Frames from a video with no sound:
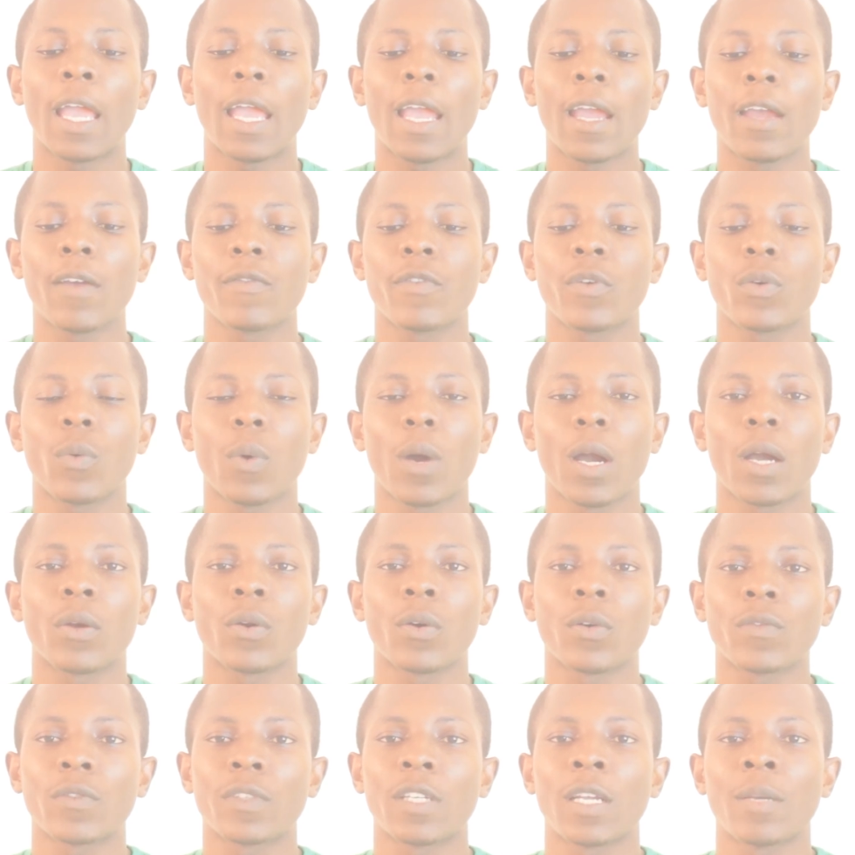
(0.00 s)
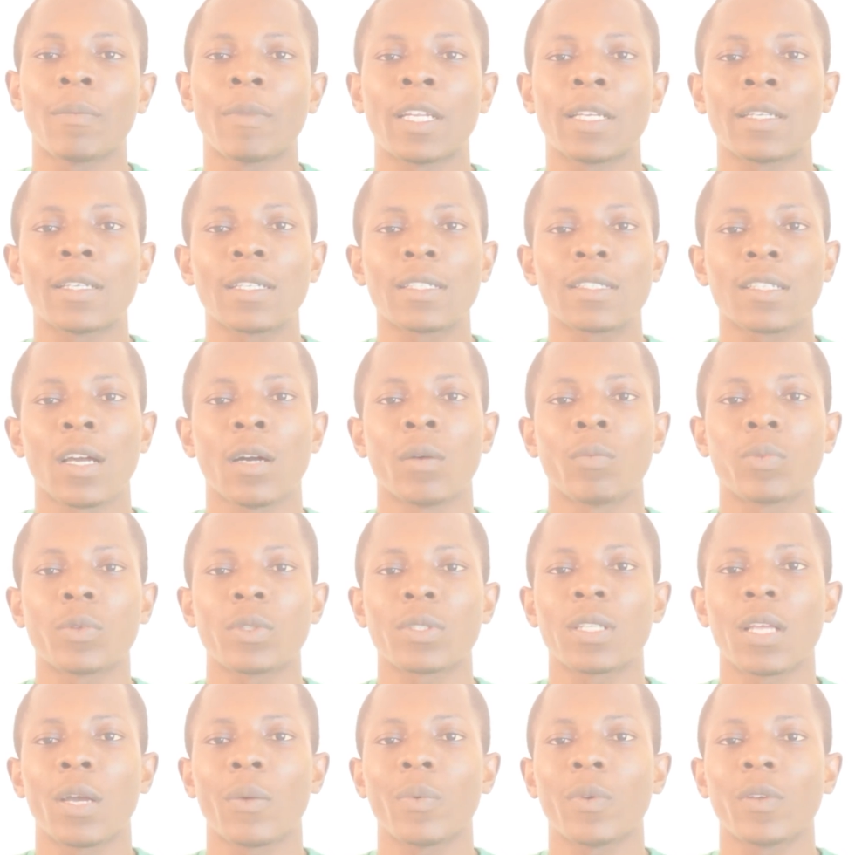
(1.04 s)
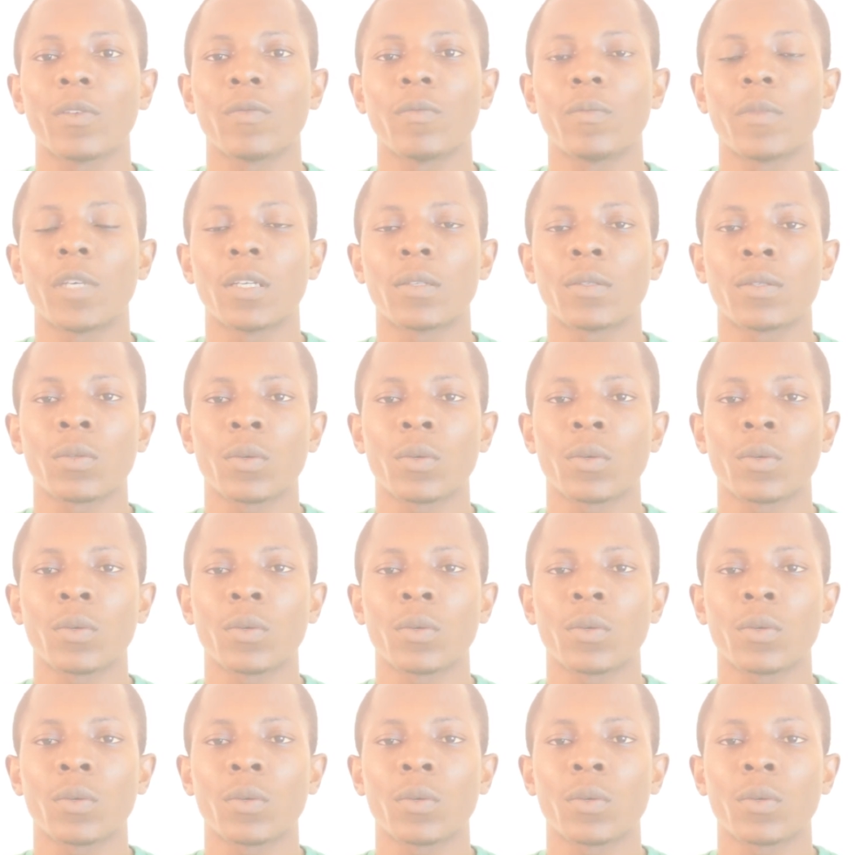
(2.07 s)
every one of them and the examples that we've made.